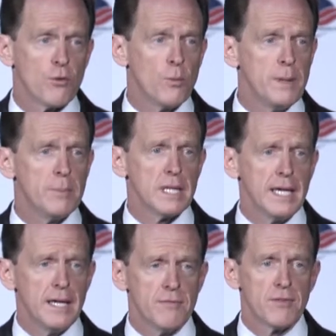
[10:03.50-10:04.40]
we
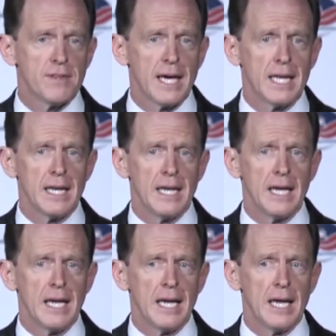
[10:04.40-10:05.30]
believe that
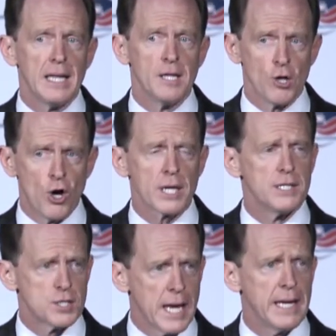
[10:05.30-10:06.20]
the law
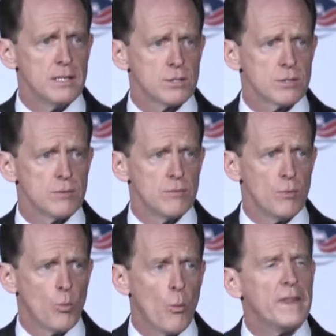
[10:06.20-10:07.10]
can change
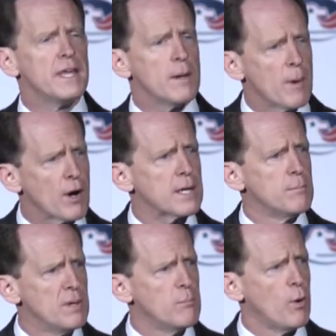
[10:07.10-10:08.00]
when the American
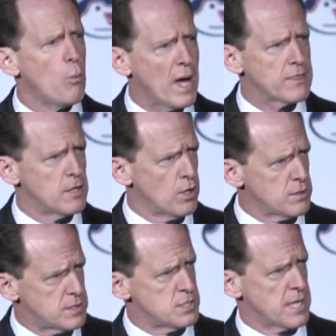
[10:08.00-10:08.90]
people want the law
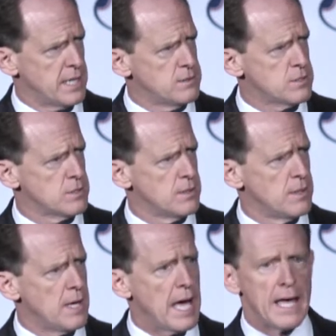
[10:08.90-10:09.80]
to change,
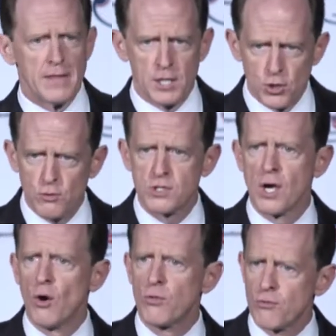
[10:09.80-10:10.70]
and they do
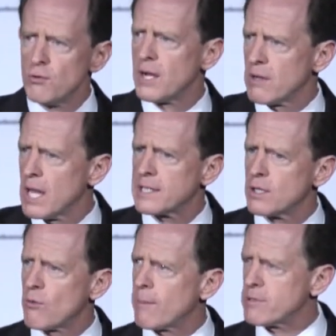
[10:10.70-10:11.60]
so through their
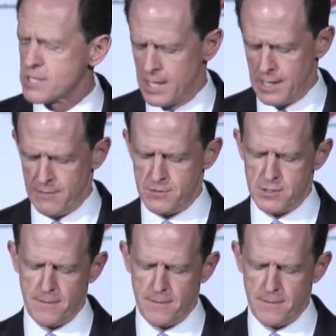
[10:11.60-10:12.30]
elected representatives.